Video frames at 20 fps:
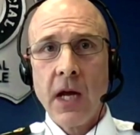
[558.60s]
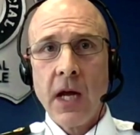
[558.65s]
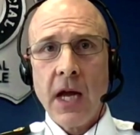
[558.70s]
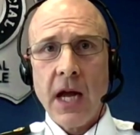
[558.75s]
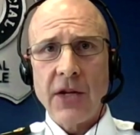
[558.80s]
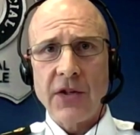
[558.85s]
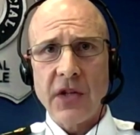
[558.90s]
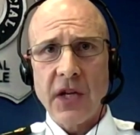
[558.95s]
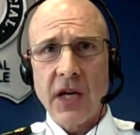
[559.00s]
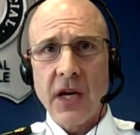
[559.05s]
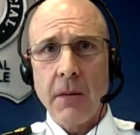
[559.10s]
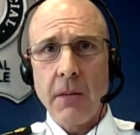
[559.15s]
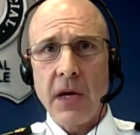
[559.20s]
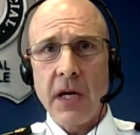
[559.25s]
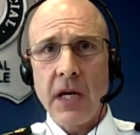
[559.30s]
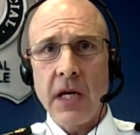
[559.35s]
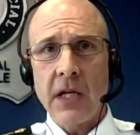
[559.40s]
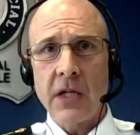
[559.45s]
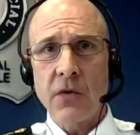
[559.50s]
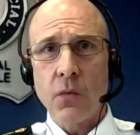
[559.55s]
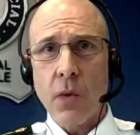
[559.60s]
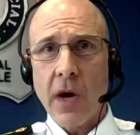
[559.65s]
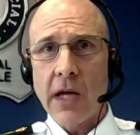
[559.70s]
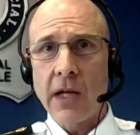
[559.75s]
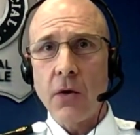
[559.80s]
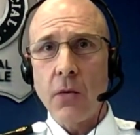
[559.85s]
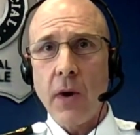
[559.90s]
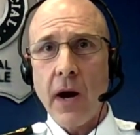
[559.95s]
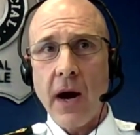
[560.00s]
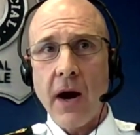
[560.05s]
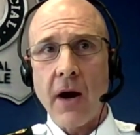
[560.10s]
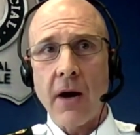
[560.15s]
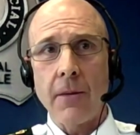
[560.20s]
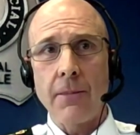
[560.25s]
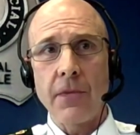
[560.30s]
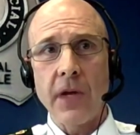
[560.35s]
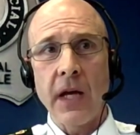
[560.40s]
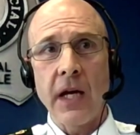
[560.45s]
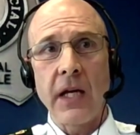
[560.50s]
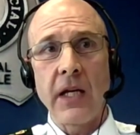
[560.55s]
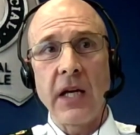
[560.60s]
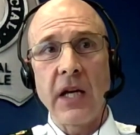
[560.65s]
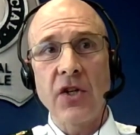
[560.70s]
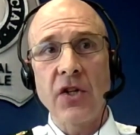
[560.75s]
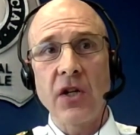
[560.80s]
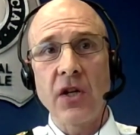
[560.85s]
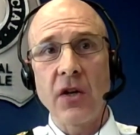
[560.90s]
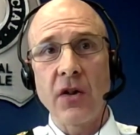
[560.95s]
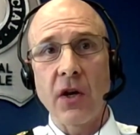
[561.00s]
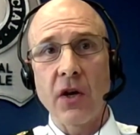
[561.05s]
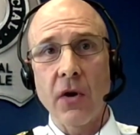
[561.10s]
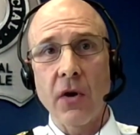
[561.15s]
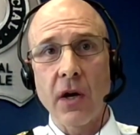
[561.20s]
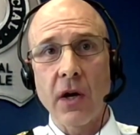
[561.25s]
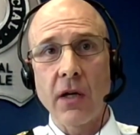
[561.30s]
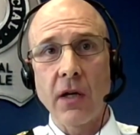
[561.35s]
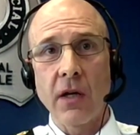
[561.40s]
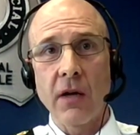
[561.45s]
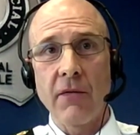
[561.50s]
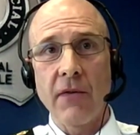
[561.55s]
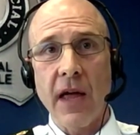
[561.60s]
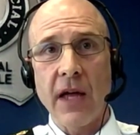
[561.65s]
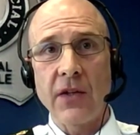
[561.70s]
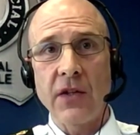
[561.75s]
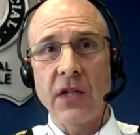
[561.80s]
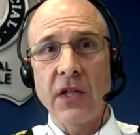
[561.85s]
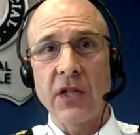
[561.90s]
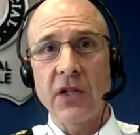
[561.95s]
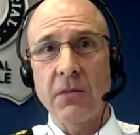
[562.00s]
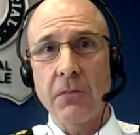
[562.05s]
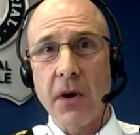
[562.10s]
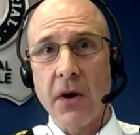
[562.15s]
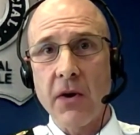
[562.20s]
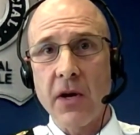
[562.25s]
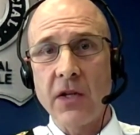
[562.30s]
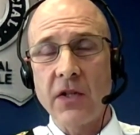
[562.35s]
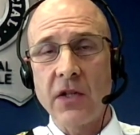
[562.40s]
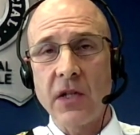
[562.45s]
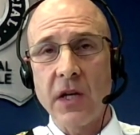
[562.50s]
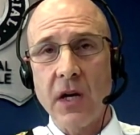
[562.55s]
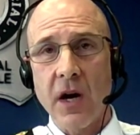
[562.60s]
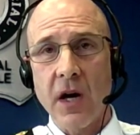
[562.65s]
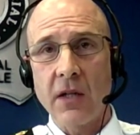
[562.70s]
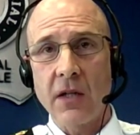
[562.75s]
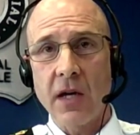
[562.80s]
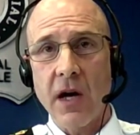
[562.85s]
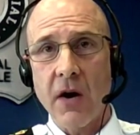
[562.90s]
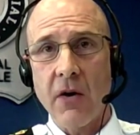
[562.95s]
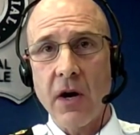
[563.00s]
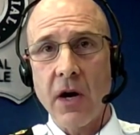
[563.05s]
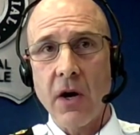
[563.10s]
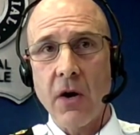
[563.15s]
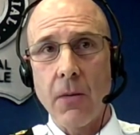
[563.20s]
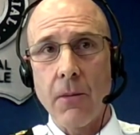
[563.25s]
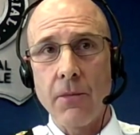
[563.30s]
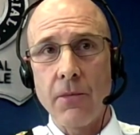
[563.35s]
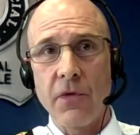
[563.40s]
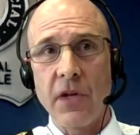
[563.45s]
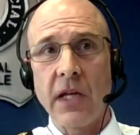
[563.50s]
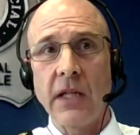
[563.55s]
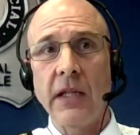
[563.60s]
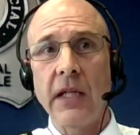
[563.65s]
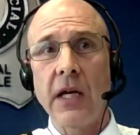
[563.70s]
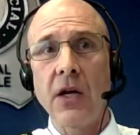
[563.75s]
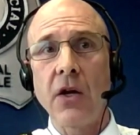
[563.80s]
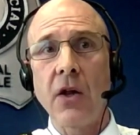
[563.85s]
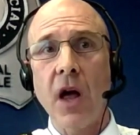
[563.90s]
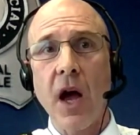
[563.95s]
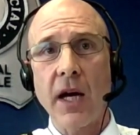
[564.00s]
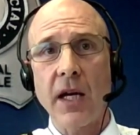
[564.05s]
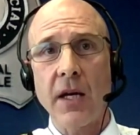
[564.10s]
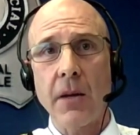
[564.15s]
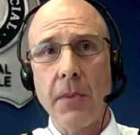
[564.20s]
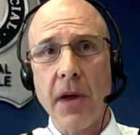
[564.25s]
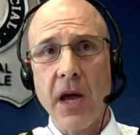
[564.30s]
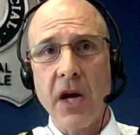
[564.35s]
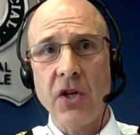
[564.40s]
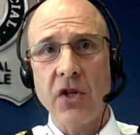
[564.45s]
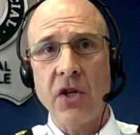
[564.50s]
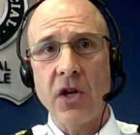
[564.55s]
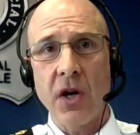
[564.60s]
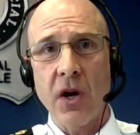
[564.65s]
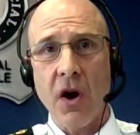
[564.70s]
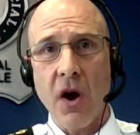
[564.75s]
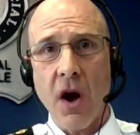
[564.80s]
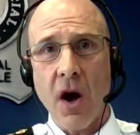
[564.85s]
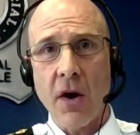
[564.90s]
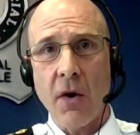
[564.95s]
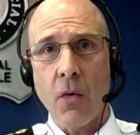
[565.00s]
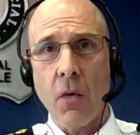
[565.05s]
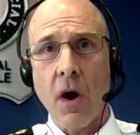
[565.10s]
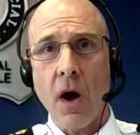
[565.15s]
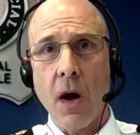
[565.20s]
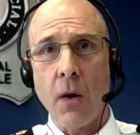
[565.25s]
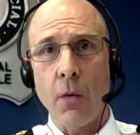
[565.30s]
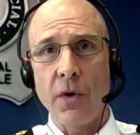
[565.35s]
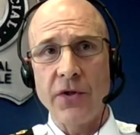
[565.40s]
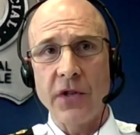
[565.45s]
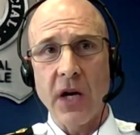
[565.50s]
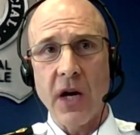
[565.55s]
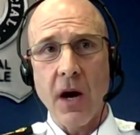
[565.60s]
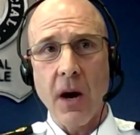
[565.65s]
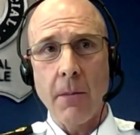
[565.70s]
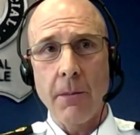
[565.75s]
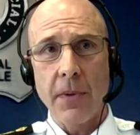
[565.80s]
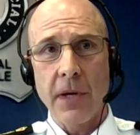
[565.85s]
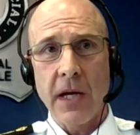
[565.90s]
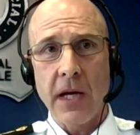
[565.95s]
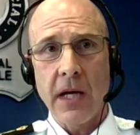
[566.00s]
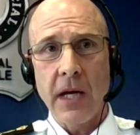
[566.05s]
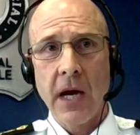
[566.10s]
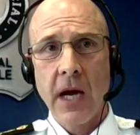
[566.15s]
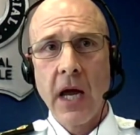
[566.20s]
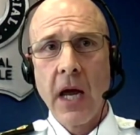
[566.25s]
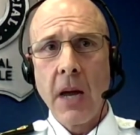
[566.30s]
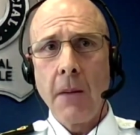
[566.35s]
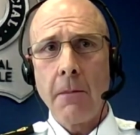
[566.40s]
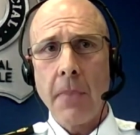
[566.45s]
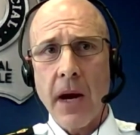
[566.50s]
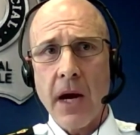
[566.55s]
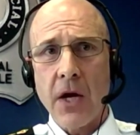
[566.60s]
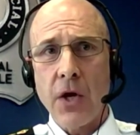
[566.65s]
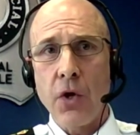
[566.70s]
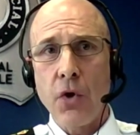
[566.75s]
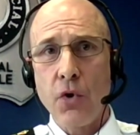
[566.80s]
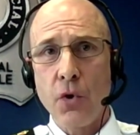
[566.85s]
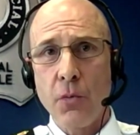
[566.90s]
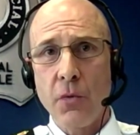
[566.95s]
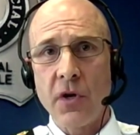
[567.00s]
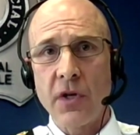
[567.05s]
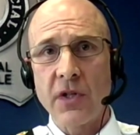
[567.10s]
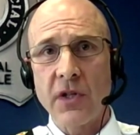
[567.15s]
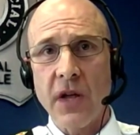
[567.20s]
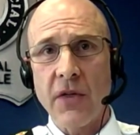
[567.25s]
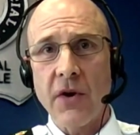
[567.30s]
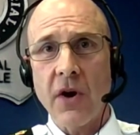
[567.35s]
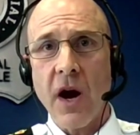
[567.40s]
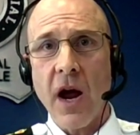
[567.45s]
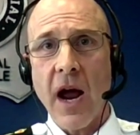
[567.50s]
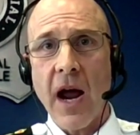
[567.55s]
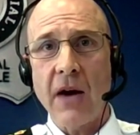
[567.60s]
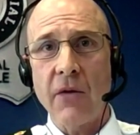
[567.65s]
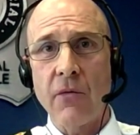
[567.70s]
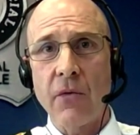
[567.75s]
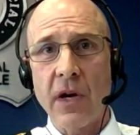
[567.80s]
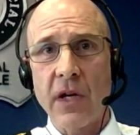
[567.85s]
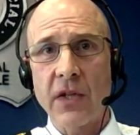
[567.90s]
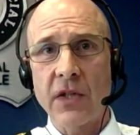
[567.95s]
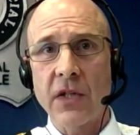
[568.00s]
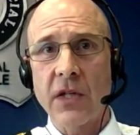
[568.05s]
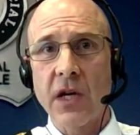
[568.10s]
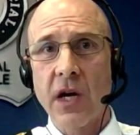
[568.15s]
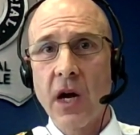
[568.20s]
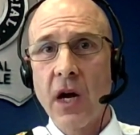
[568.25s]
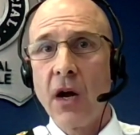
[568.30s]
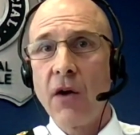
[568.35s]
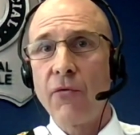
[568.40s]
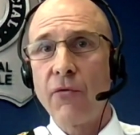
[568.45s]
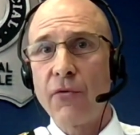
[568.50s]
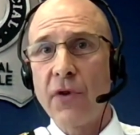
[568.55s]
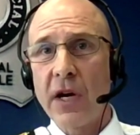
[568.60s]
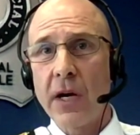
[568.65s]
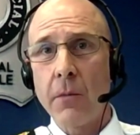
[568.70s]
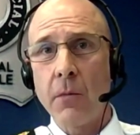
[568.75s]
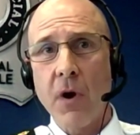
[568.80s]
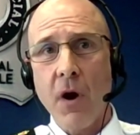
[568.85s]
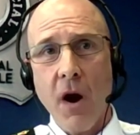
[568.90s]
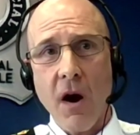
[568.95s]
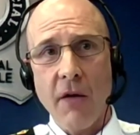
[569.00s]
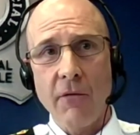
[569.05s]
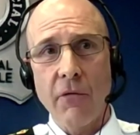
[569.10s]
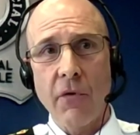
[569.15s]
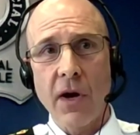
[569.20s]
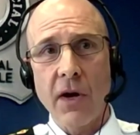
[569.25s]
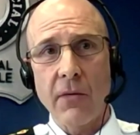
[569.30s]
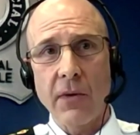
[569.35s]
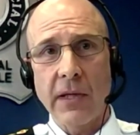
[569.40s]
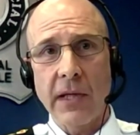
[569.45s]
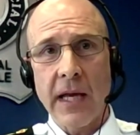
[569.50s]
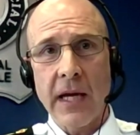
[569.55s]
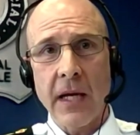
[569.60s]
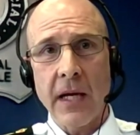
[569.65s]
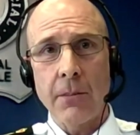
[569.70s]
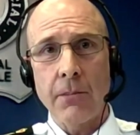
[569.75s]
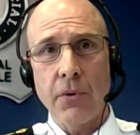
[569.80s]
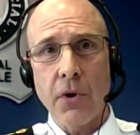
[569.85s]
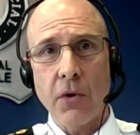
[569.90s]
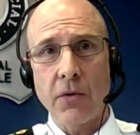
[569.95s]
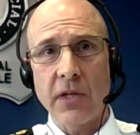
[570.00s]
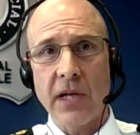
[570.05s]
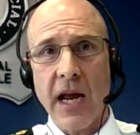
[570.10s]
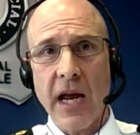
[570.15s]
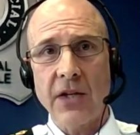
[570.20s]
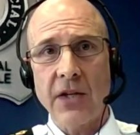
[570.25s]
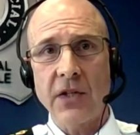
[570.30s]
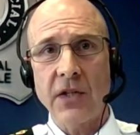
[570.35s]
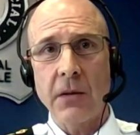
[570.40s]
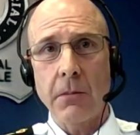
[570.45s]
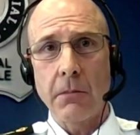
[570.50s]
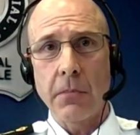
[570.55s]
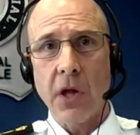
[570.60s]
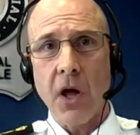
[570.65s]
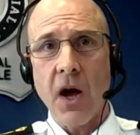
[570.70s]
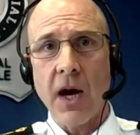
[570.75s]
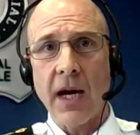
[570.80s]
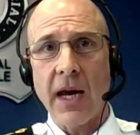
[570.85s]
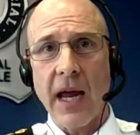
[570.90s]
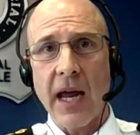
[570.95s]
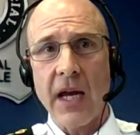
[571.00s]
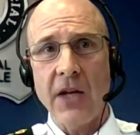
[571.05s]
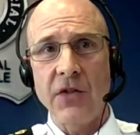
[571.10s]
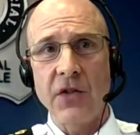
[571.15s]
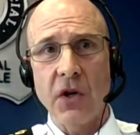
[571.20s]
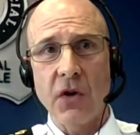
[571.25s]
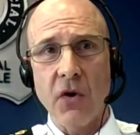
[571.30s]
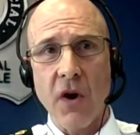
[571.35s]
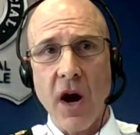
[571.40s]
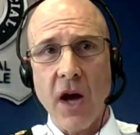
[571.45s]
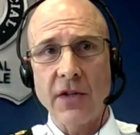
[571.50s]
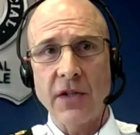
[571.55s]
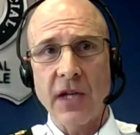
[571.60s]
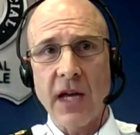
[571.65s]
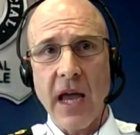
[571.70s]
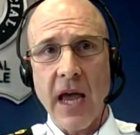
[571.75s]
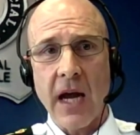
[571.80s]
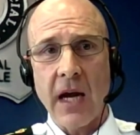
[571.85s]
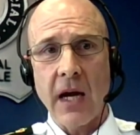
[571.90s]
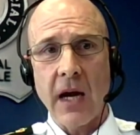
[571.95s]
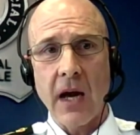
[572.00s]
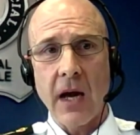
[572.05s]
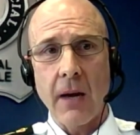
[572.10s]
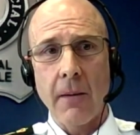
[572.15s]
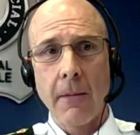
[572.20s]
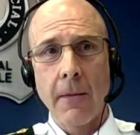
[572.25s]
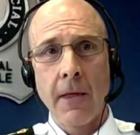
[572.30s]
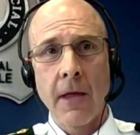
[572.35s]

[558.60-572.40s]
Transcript: As the committee is well aware, in addition to the critical events experienced in Ontario, the illegal occupation in Ottawa was accompanied by numerous other high-risk Freedom Convoy-related protests and blockades across Canada.